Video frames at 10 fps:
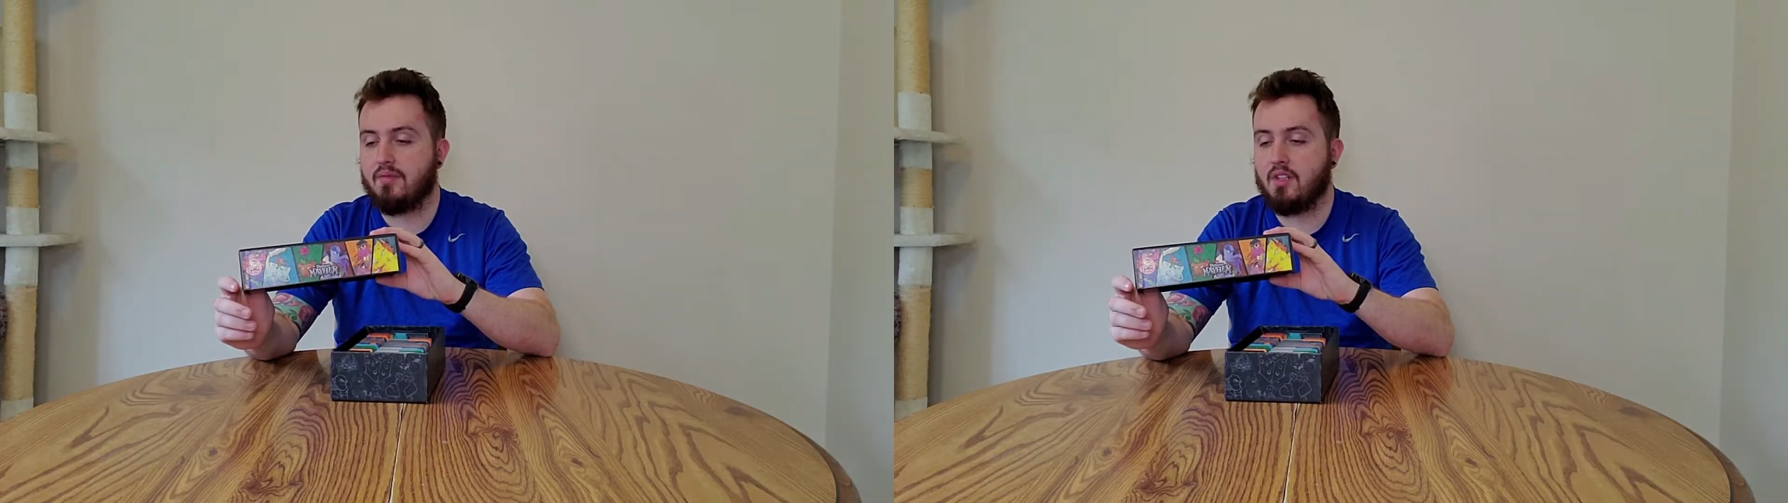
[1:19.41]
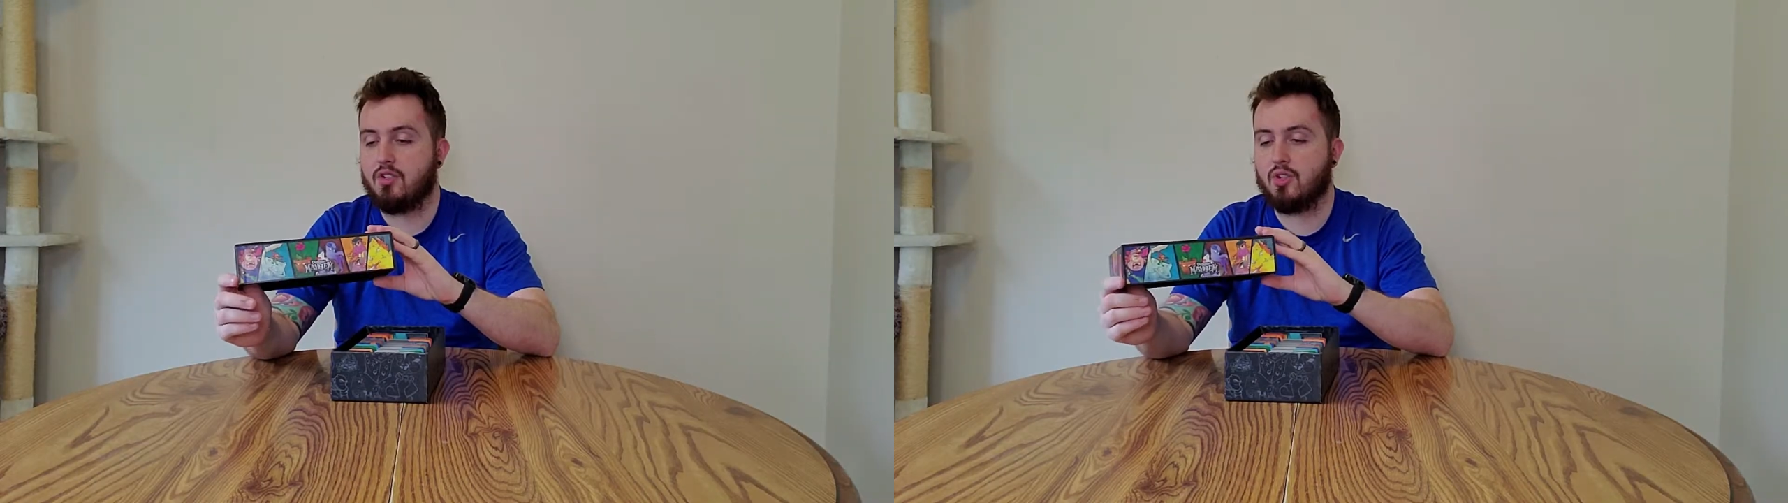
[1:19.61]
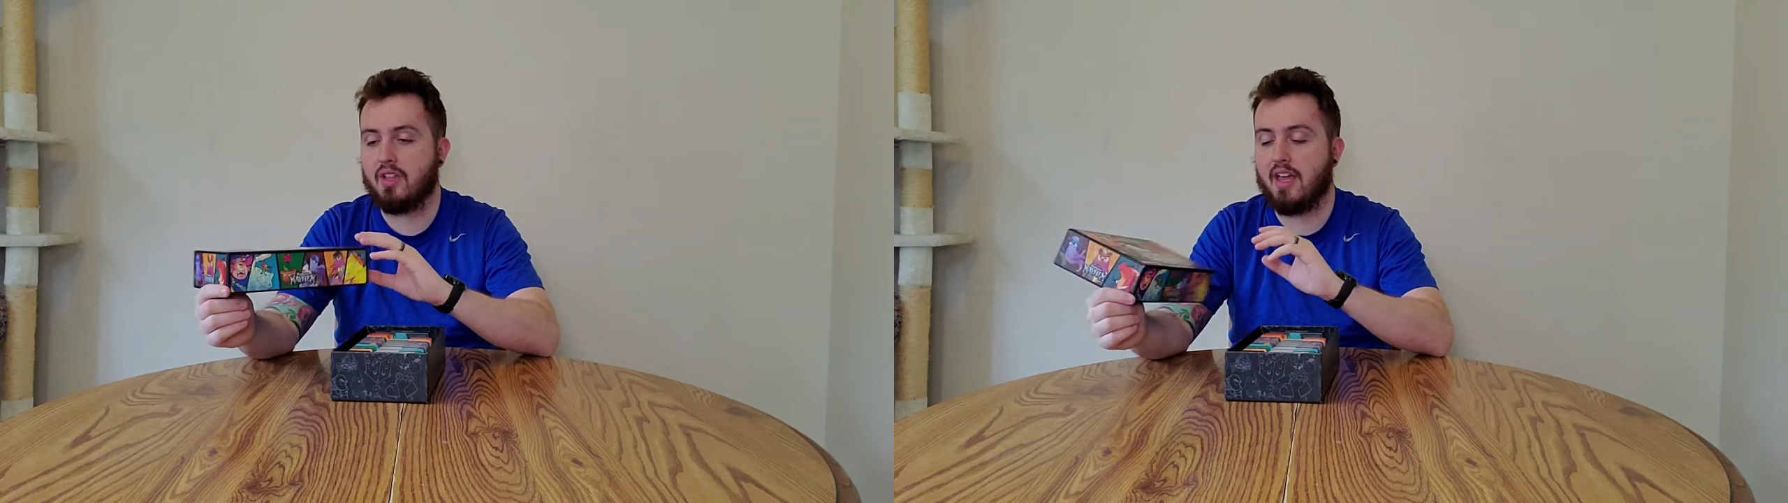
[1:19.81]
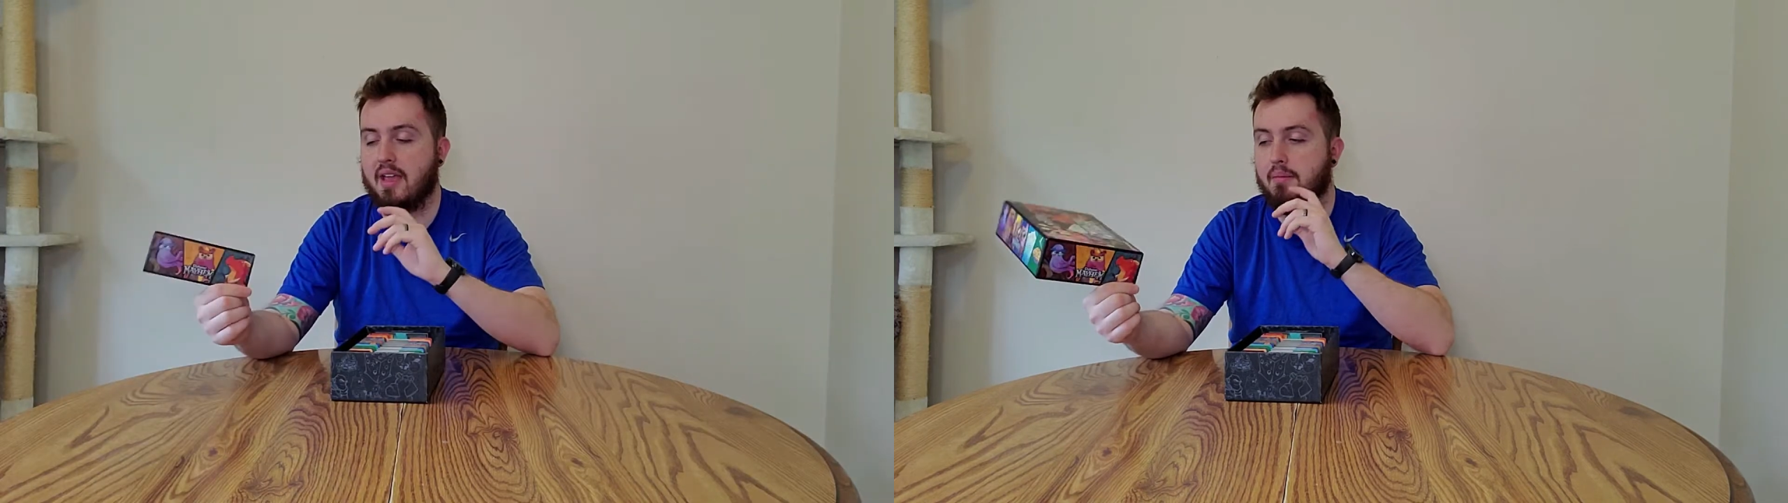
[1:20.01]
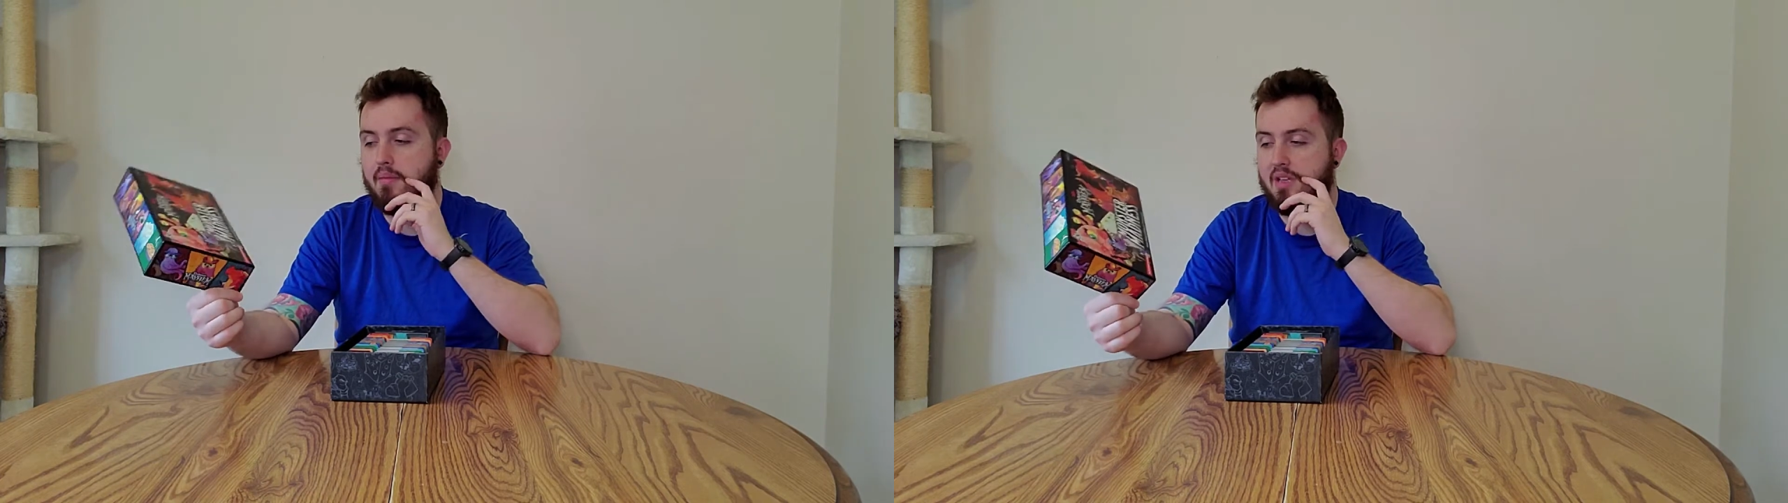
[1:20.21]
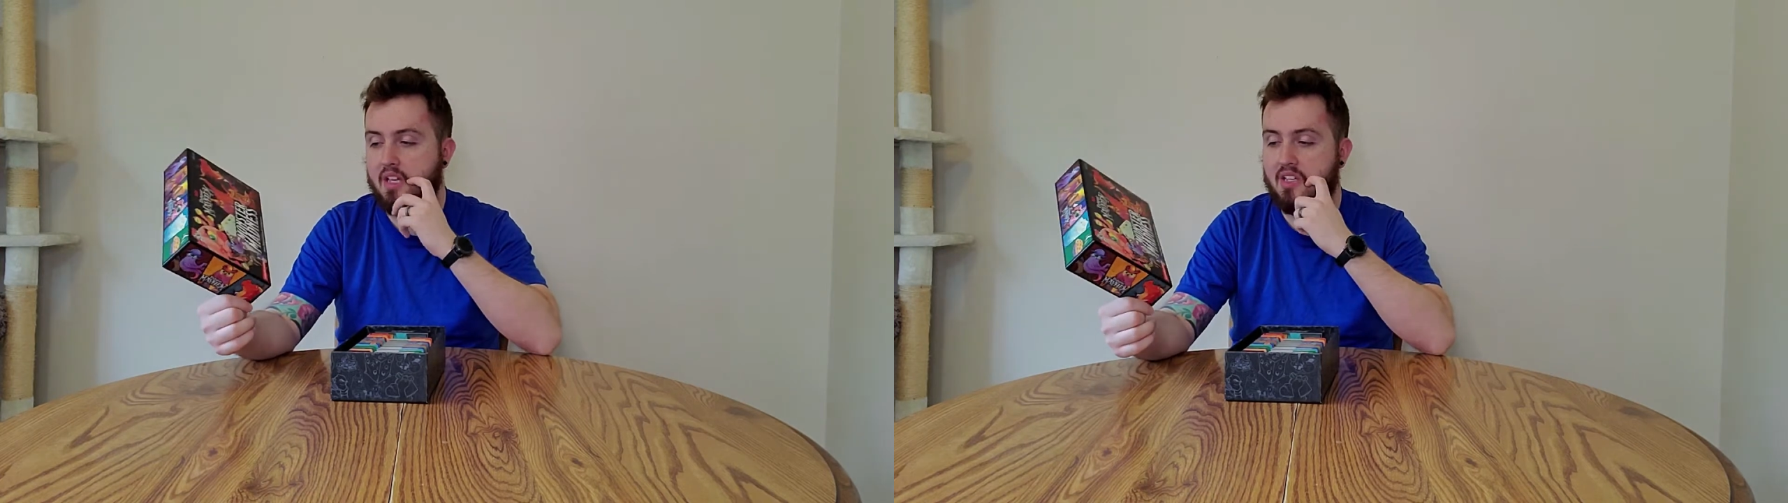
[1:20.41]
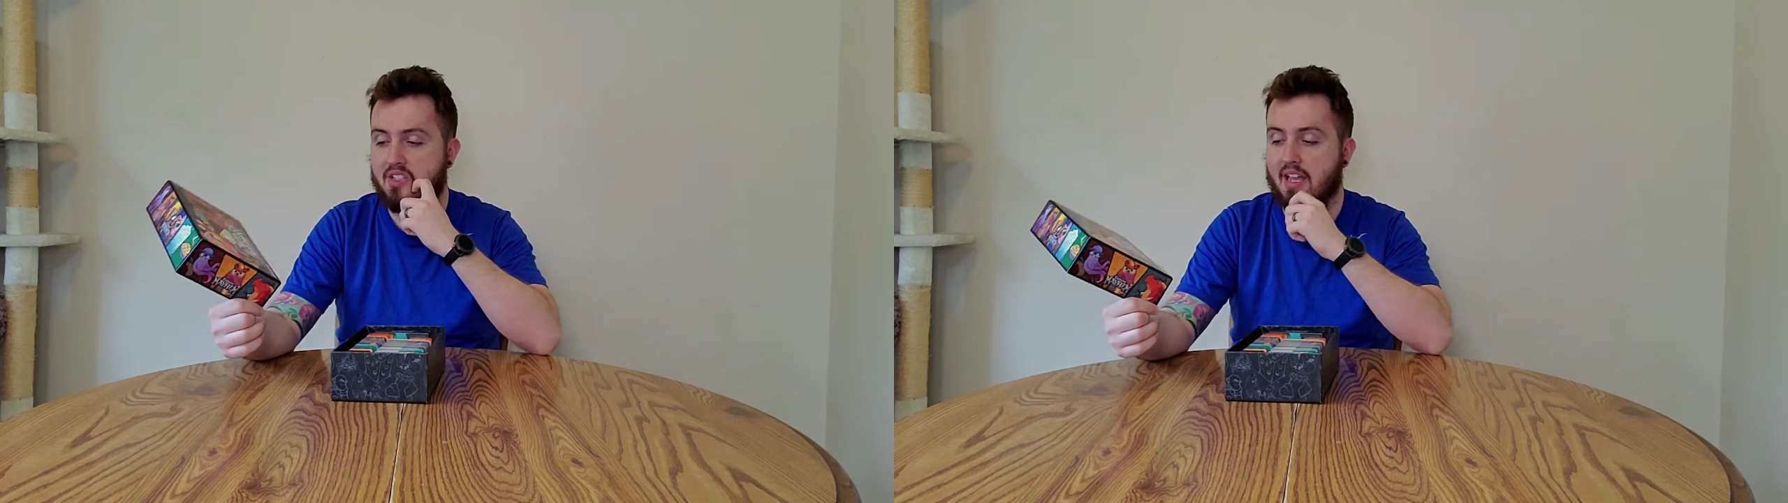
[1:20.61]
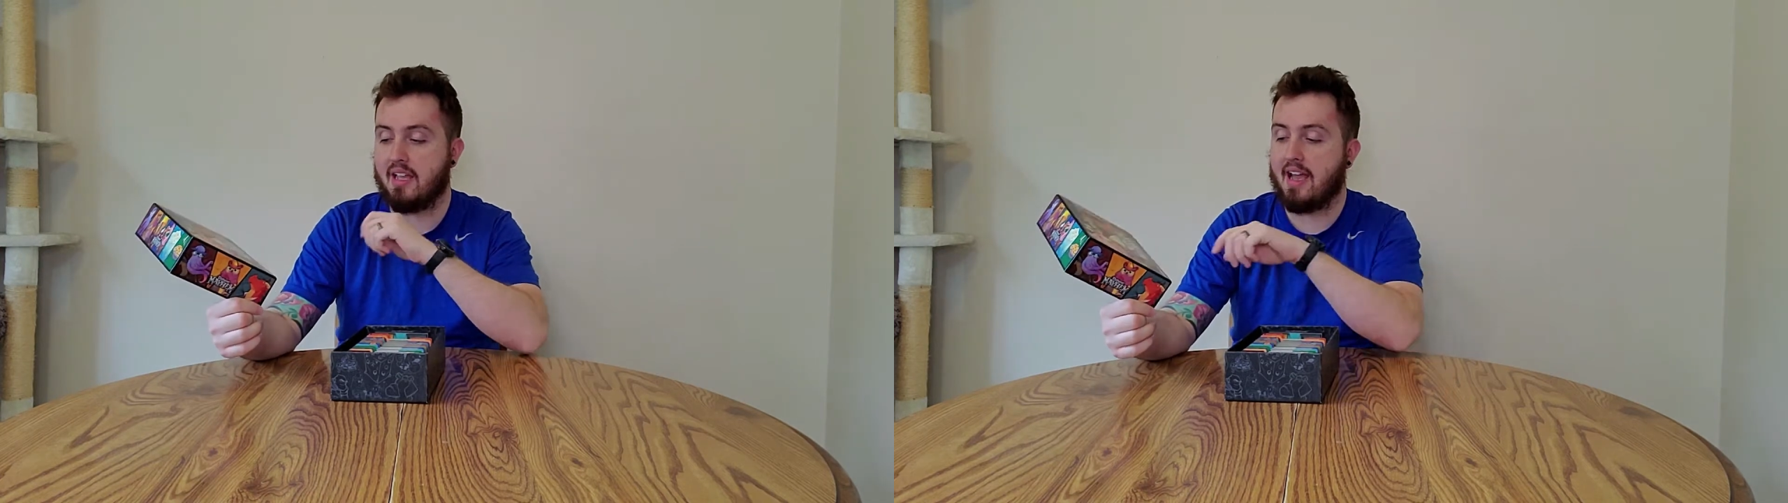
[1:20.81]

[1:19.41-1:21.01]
So the game is a